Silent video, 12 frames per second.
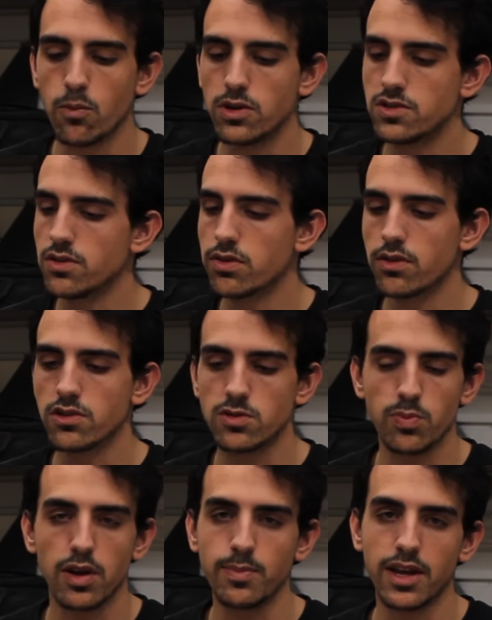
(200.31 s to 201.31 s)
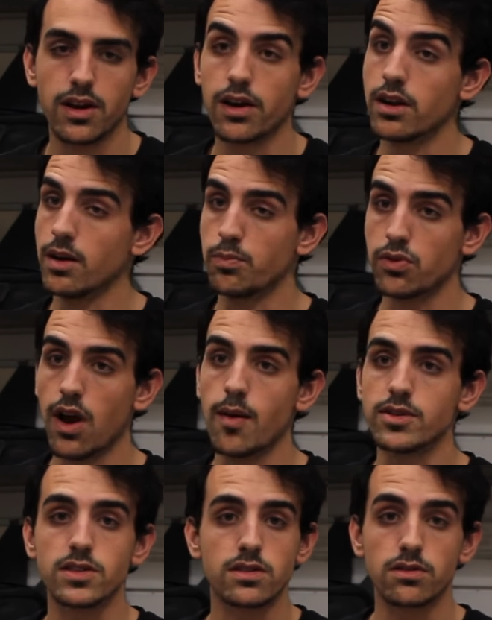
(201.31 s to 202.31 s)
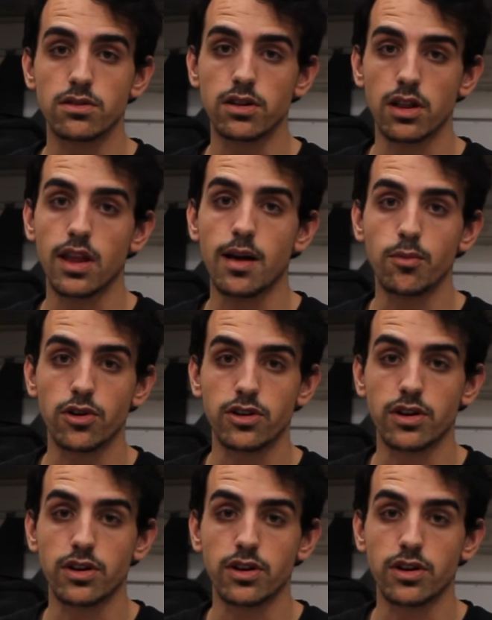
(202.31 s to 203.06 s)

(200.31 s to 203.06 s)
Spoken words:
Once you throw a spray paint on it, I promise it'll look a lot more